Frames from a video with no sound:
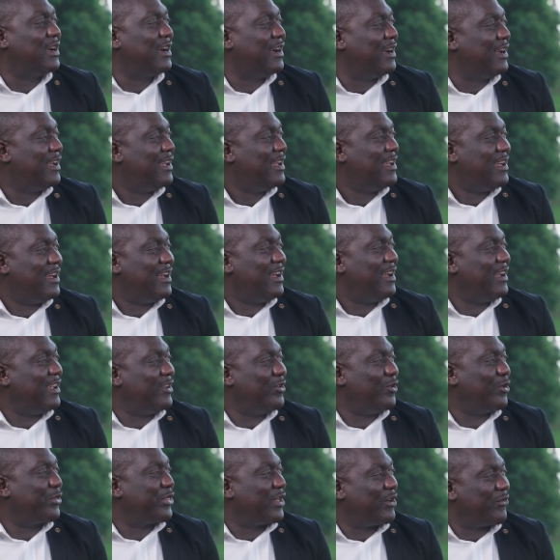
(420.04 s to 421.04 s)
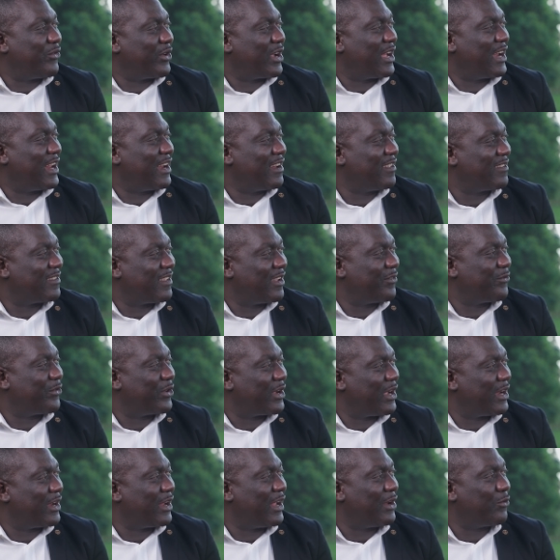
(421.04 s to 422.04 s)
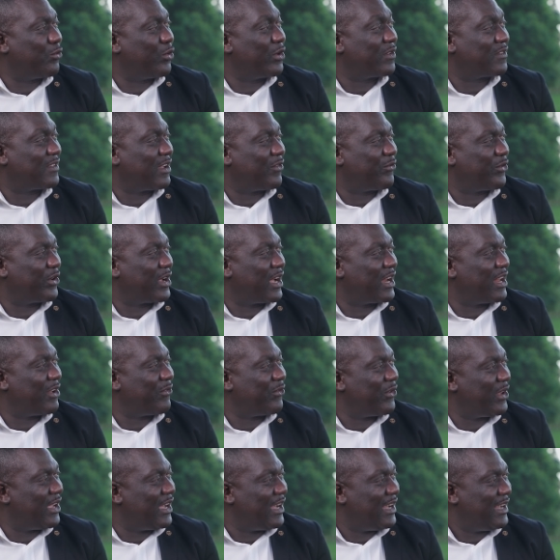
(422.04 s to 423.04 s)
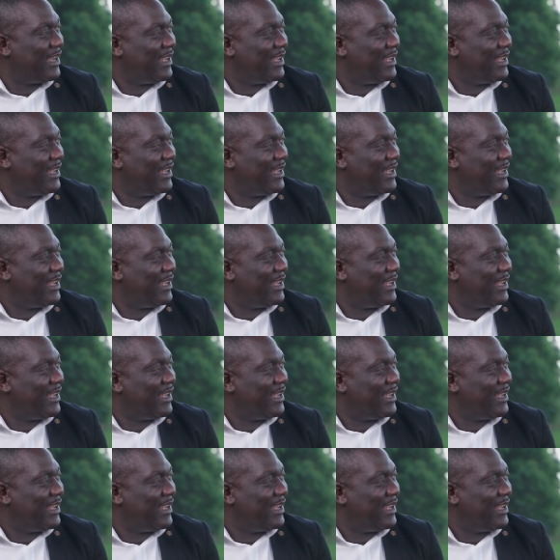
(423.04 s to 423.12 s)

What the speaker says: a North African and East African and West African affair.